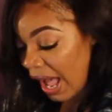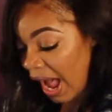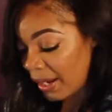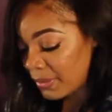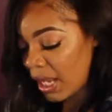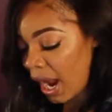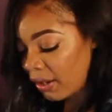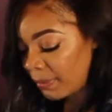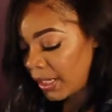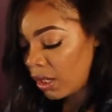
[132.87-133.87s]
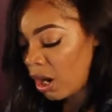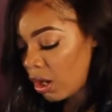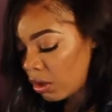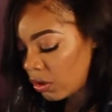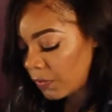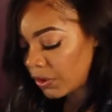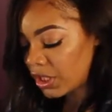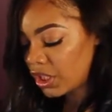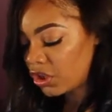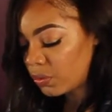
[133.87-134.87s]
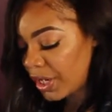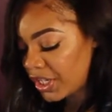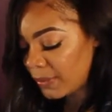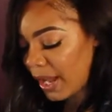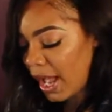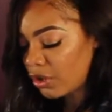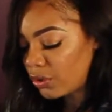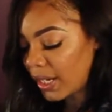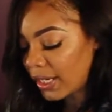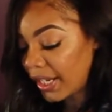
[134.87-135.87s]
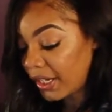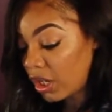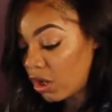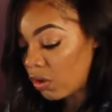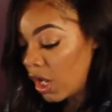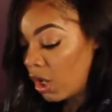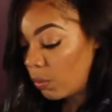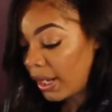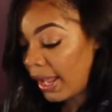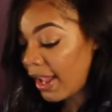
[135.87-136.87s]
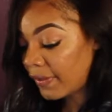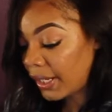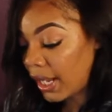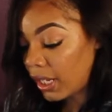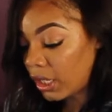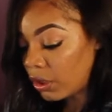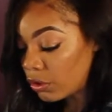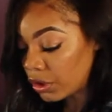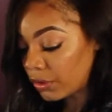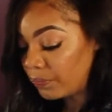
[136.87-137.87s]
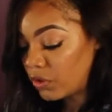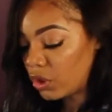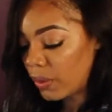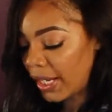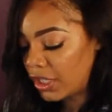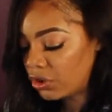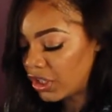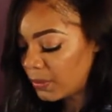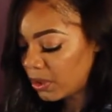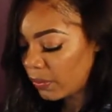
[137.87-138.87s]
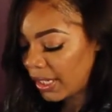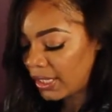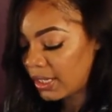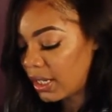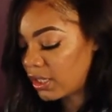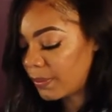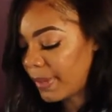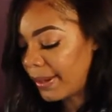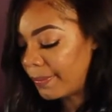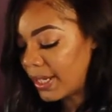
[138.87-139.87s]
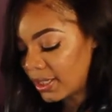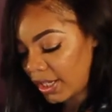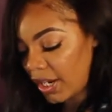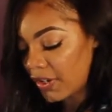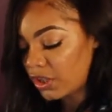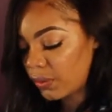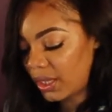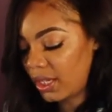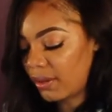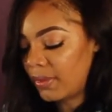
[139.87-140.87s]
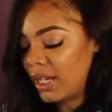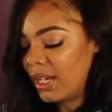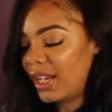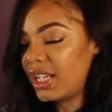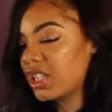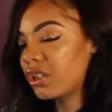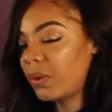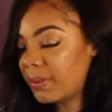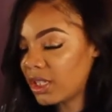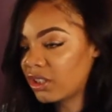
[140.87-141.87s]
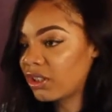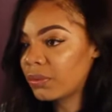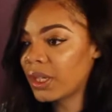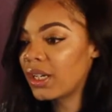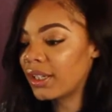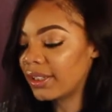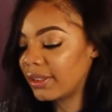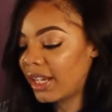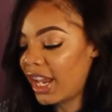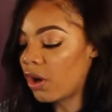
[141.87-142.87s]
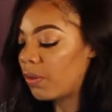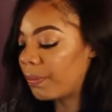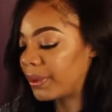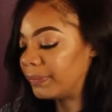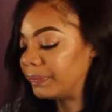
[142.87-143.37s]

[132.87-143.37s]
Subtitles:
I am tired of being hurt over this situation, but how do I let go when I haven't got closure to why he treats me the way he does in my miscarriage with him? He just sweeps under the rug. Help.